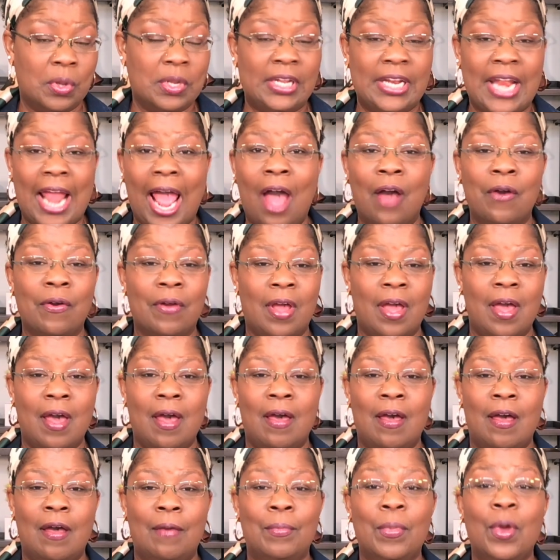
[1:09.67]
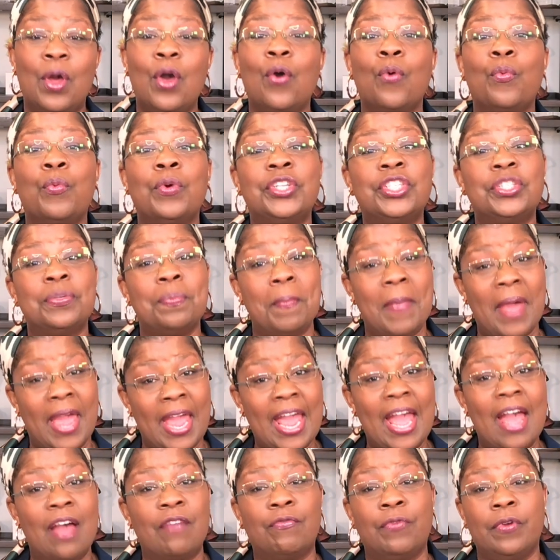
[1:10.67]
an outcome which may
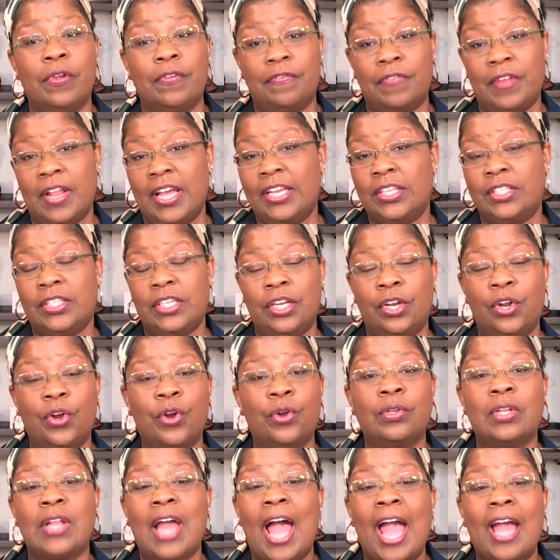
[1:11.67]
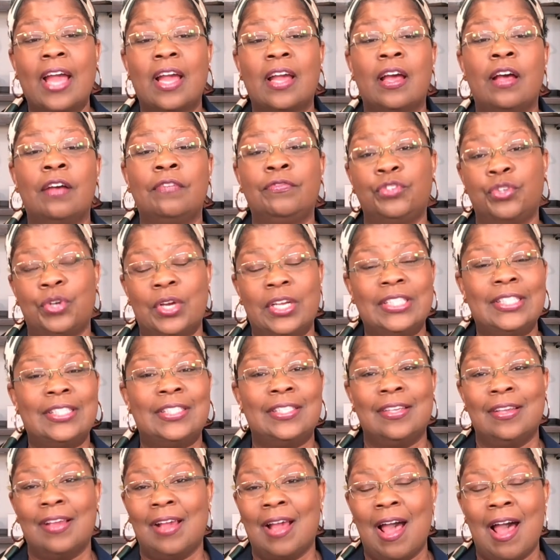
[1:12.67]
have reflected her lack of trust
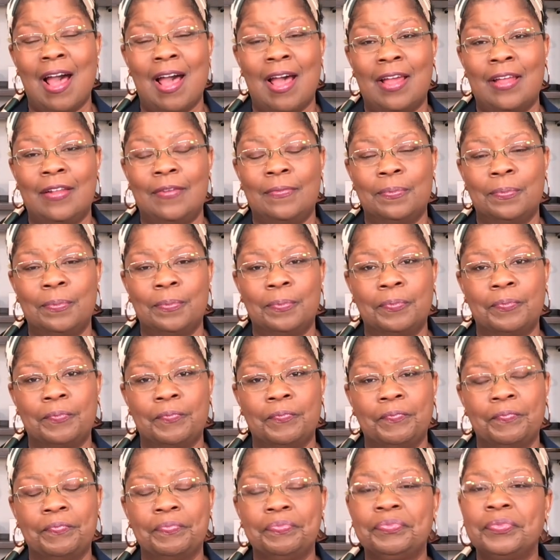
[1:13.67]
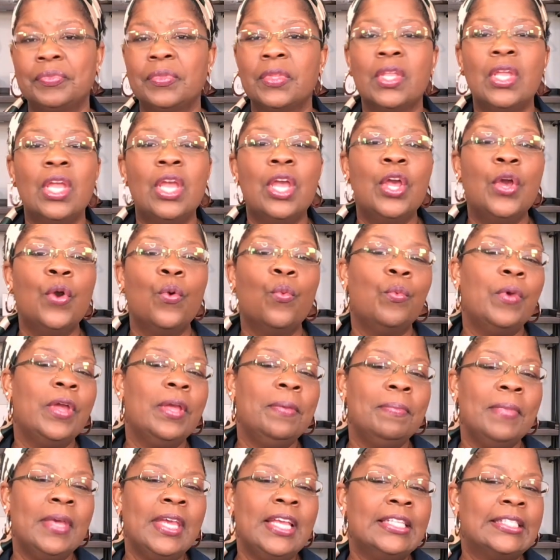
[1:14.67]
in God. We
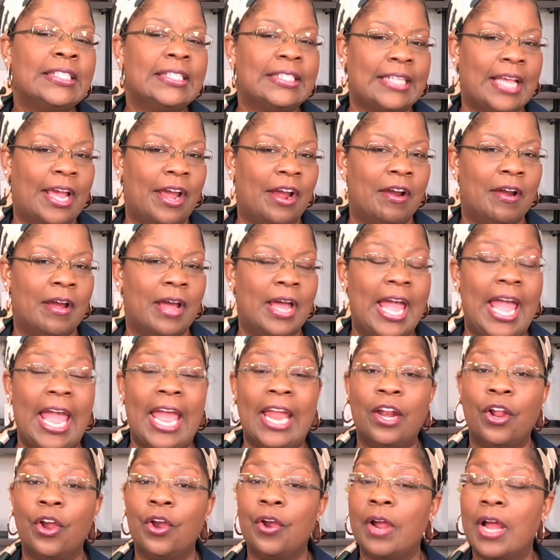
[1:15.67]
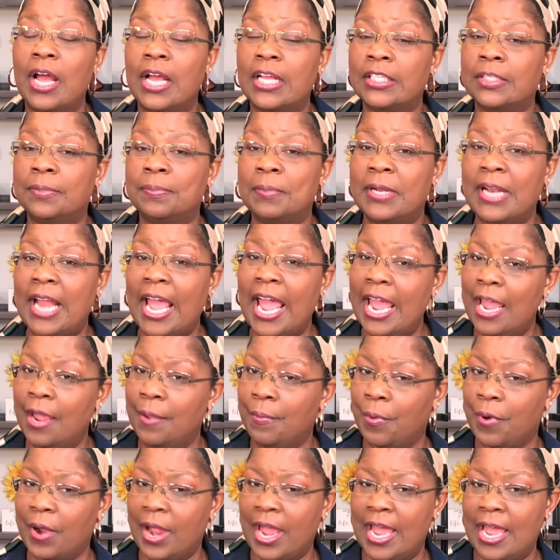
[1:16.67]
meet Sarah and her husband
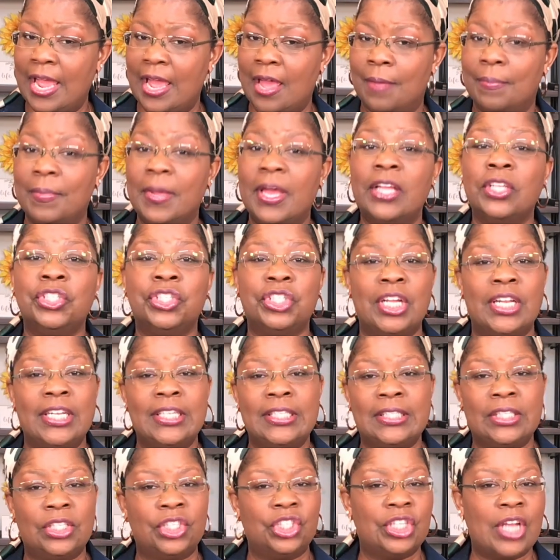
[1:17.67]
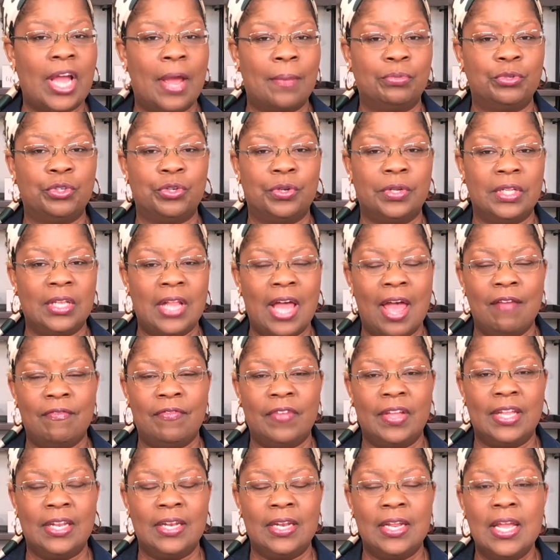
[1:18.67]
Abraham in Genesis chapter
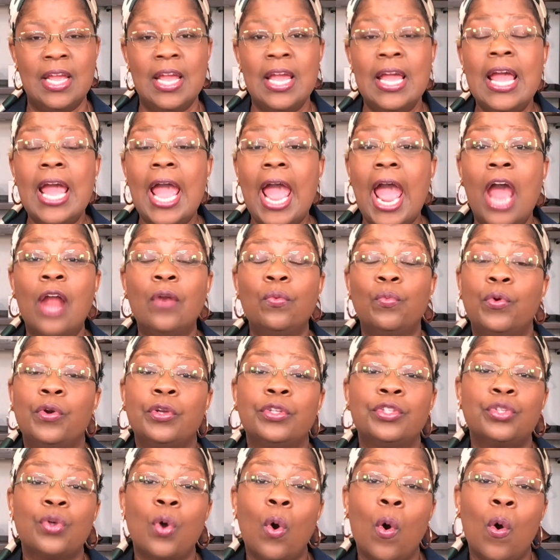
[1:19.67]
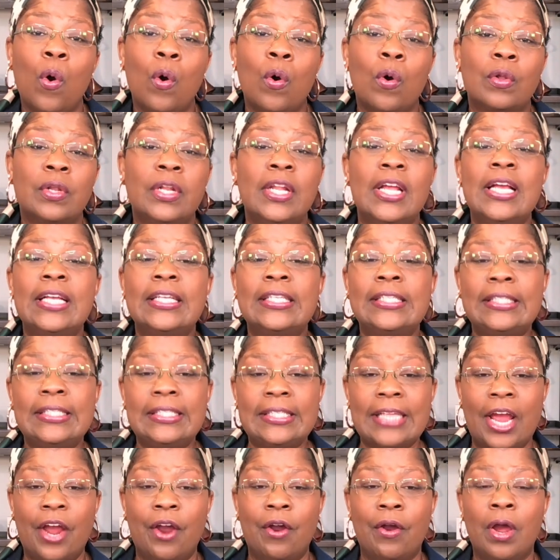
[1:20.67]
11, and we're told
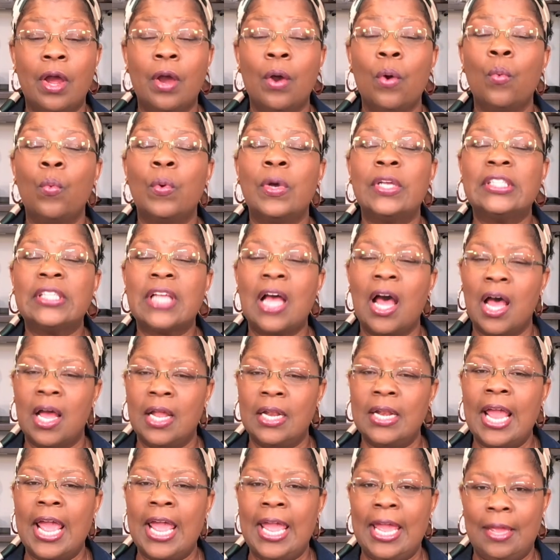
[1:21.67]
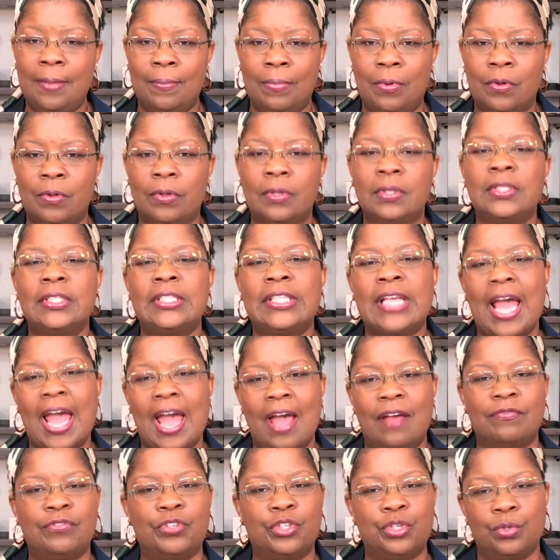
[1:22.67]
Sarah was unable to
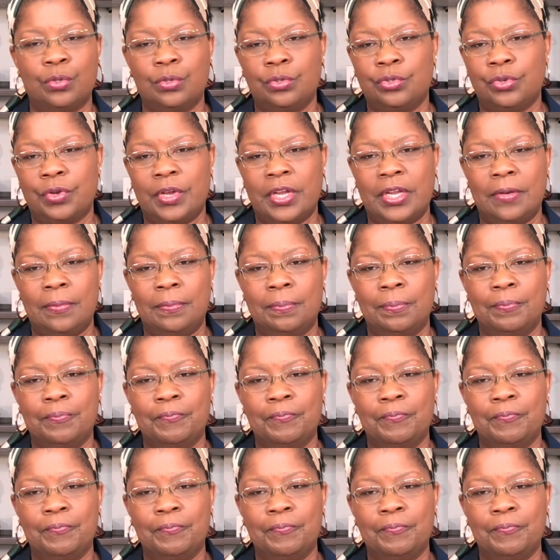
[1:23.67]
have children.